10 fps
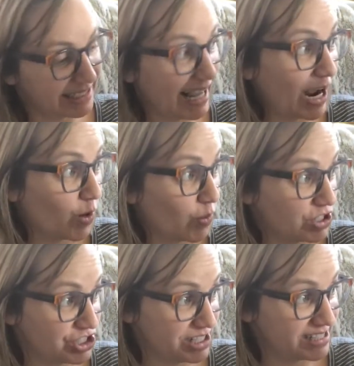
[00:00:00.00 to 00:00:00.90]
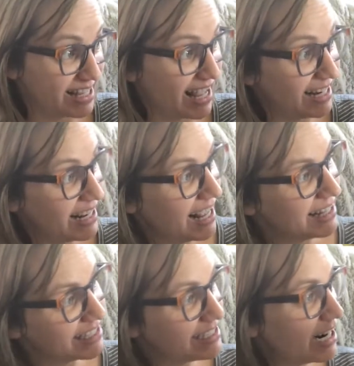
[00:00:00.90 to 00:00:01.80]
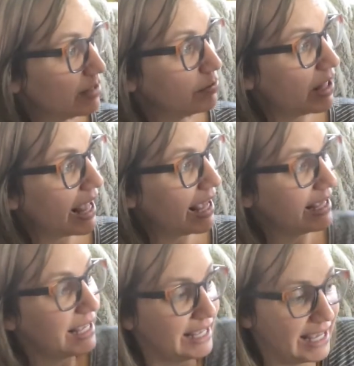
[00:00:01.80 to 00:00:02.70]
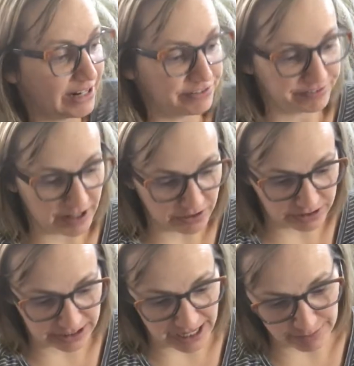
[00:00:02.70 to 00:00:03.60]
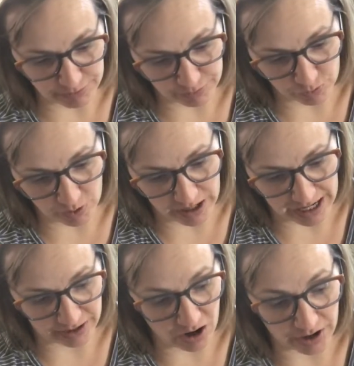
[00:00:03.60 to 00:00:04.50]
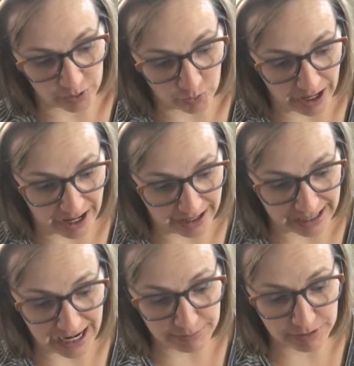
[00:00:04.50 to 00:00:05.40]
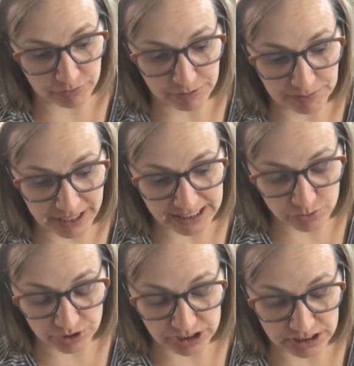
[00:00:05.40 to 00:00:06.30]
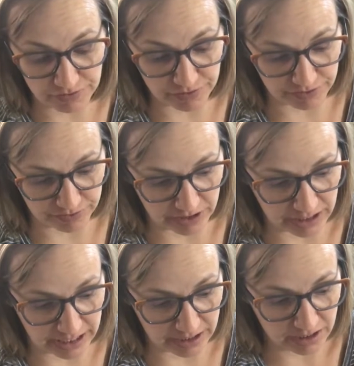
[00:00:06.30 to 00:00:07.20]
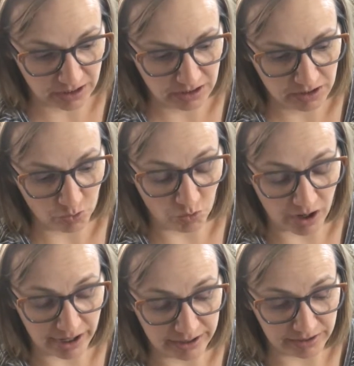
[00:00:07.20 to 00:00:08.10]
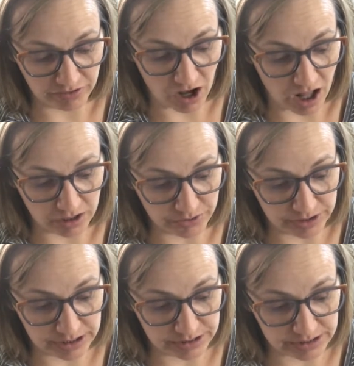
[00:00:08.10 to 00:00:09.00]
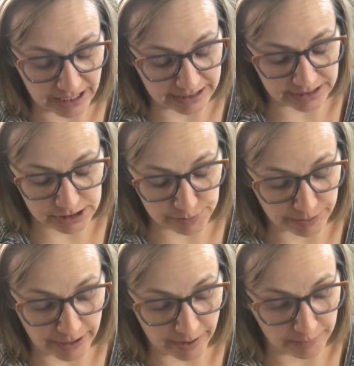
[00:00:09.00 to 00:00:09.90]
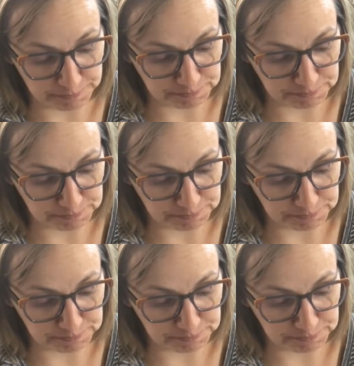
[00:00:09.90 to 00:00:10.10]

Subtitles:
care what she said. The terrible ache he had felt the night before had gone away and had been replaced with a different feeling, one of hollowness and despair.